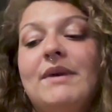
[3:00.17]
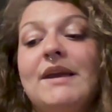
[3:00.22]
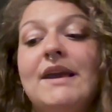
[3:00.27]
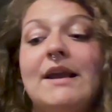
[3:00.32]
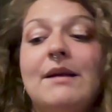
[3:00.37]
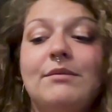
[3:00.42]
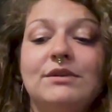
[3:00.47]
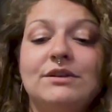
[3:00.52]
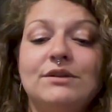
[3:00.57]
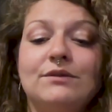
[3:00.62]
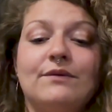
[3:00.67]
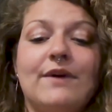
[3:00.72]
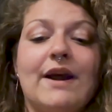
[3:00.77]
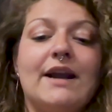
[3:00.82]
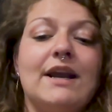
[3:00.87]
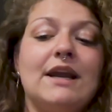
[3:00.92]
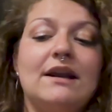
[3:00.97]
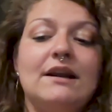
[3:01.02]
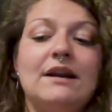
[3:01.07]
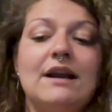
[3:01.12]
Being able to
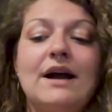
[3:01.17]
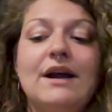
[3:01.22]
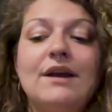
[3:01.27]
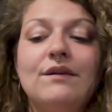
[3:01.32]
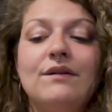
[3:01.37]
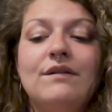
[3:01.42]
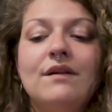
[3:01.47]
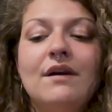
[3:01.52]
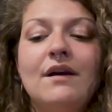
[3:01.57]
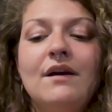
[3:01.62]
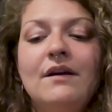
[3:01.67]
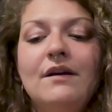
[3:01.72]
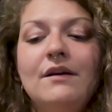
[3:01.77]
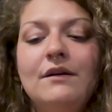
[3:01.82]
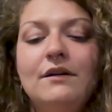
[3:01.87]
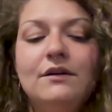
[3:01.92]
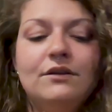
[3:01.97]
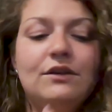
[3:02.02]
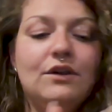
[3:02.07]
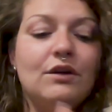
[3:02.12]
recognize
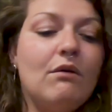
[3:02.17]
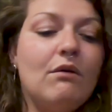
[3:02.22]
the